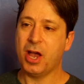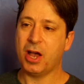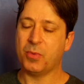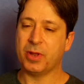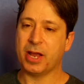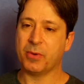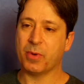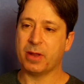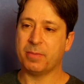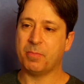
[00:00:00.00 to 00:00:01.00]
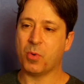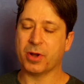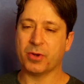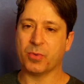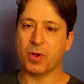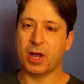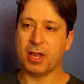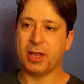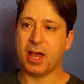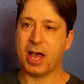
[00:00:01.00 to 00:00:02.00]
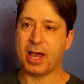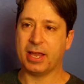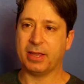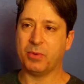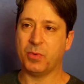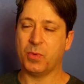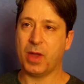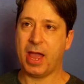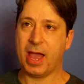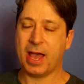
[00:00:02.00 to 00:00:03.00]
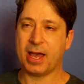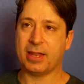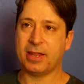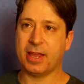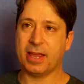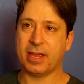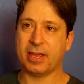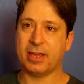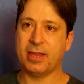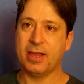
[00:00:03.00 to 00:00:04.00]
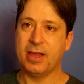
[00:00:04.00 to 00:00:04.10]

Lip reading: When I read Born to Run, I had a